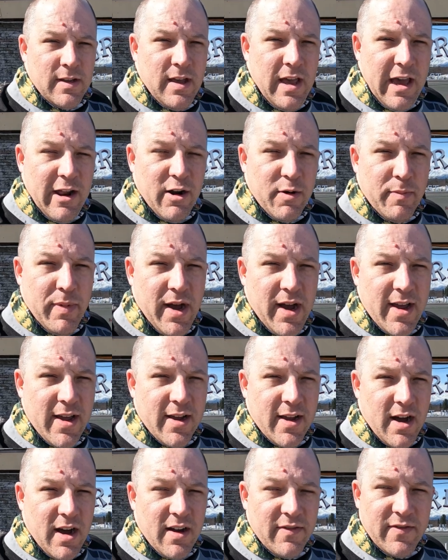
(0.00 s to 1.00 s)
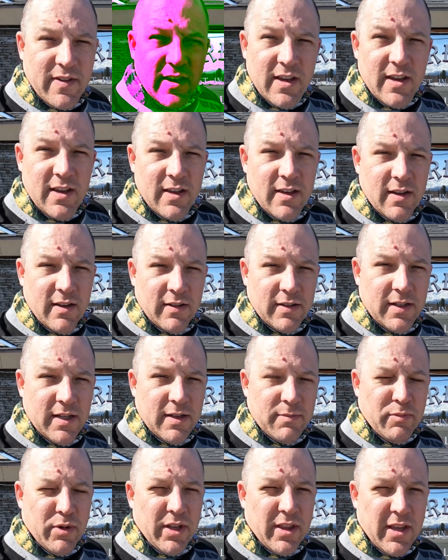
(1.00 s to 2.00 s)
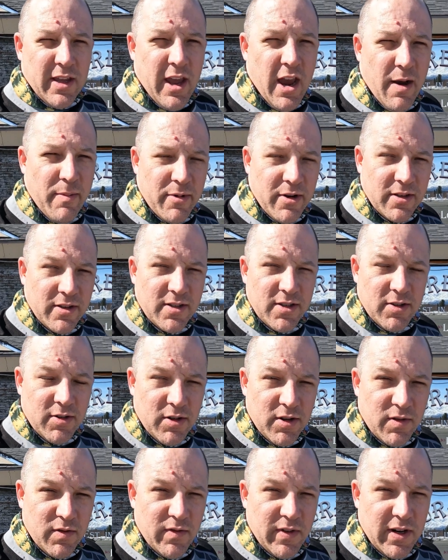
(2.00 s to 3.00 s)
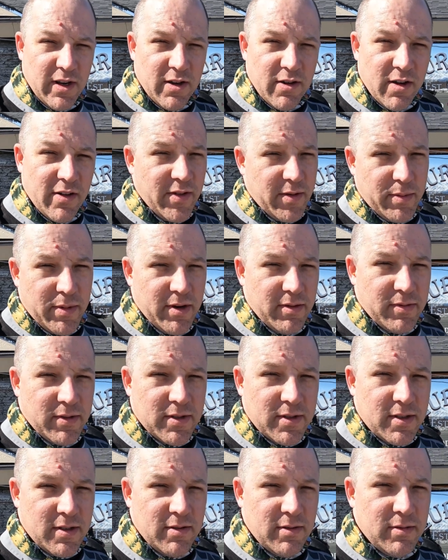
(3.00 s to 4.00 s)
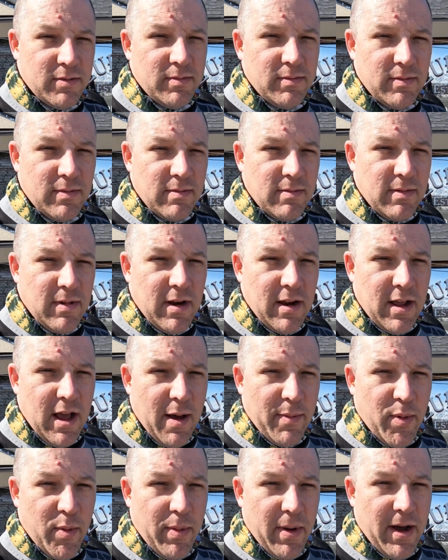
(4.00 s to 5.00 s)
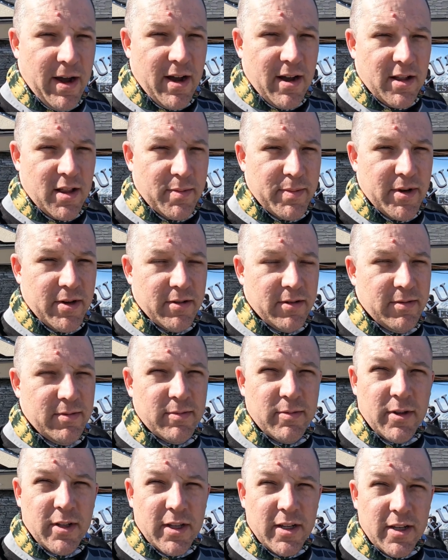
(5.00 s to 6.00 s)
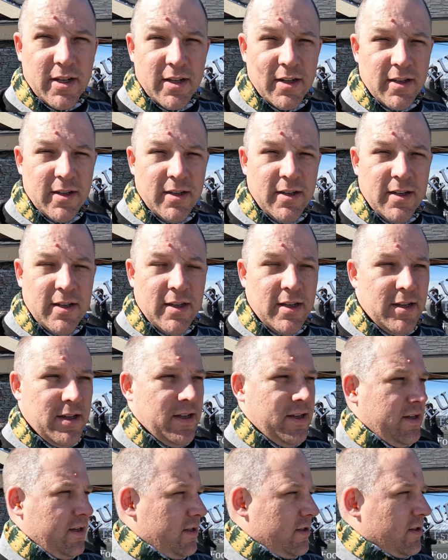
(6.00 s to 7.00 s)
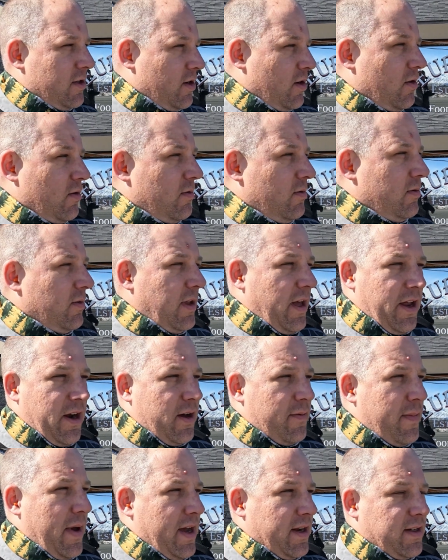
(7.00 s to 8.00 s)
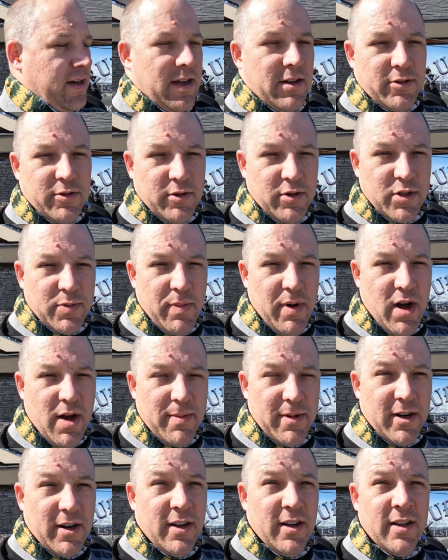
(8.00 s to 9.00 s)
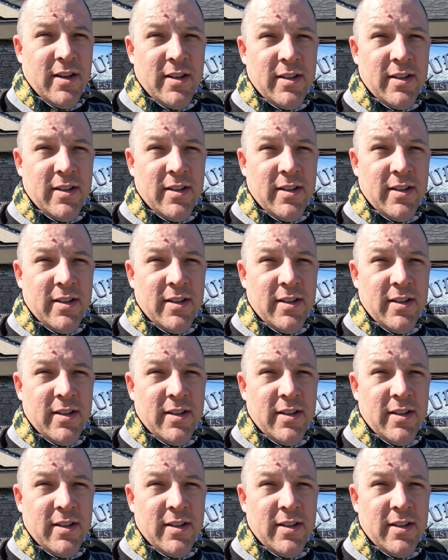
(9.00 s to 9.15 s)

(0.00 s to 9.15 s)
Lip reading: Had our pie and coffee. Didn't bring the camera in, so no video of it, but it was apple pie a la mode, really good. So head on back down towards Palmer.